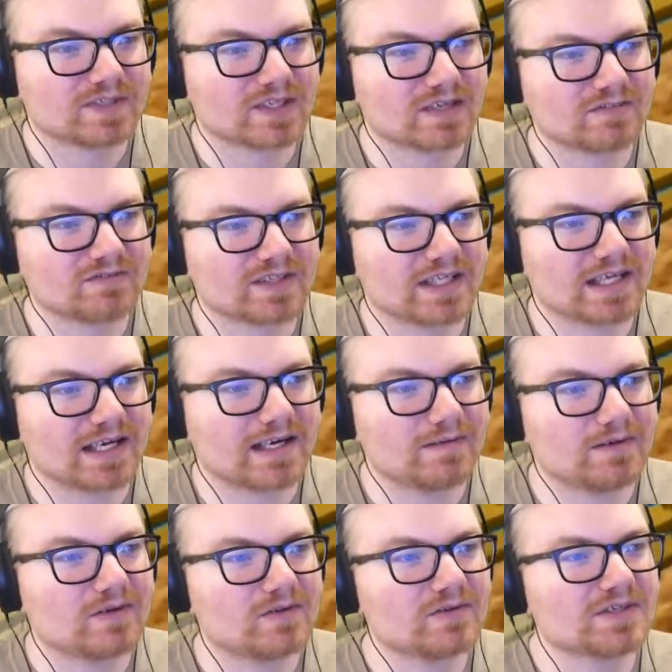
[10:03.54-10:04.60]
not for that.
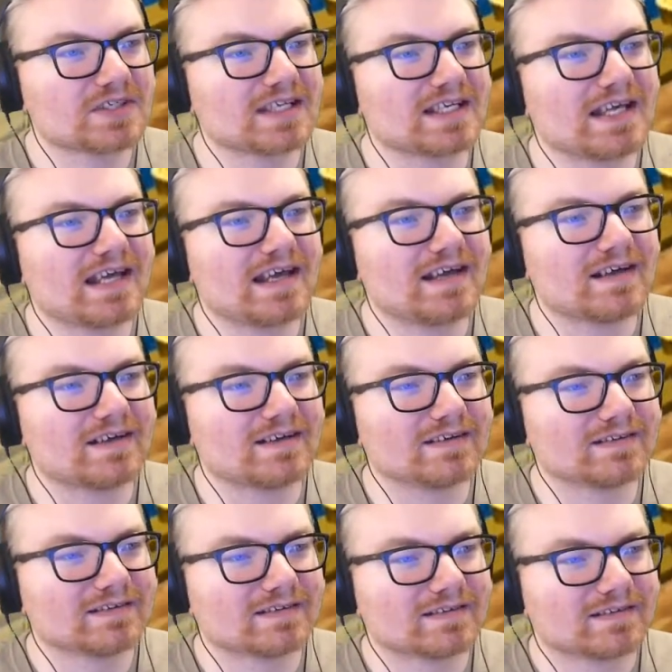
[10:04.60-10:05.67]
Oh, look, an
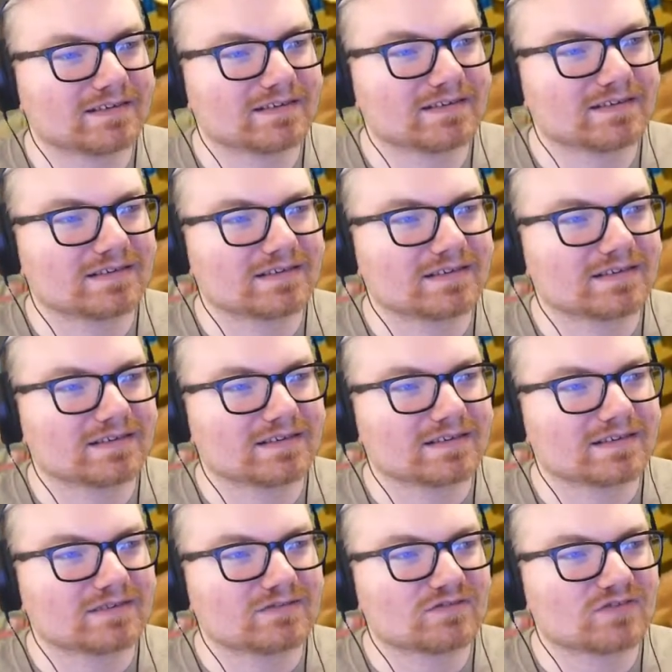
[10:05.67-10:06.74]
L
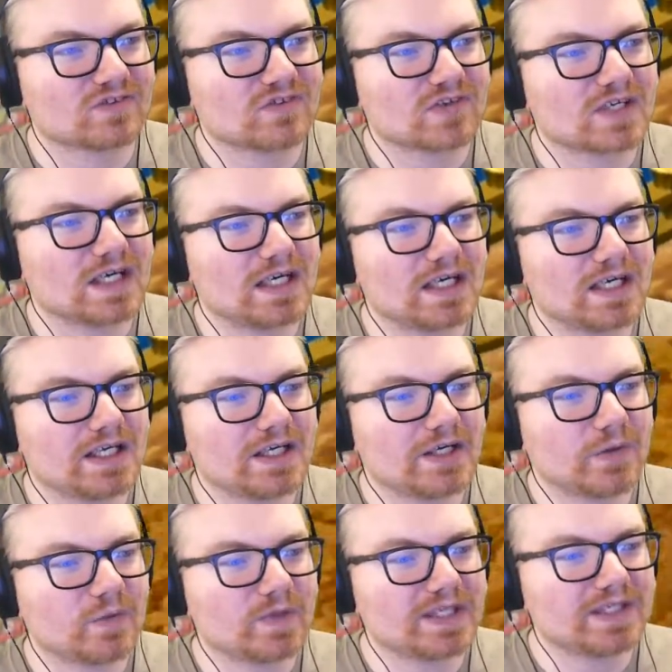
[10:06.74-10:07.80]
for
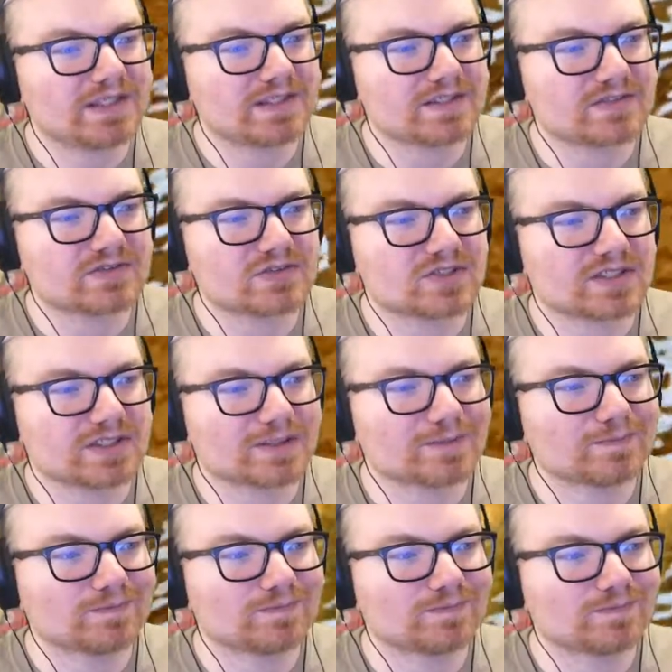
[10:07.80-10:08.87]
Luigi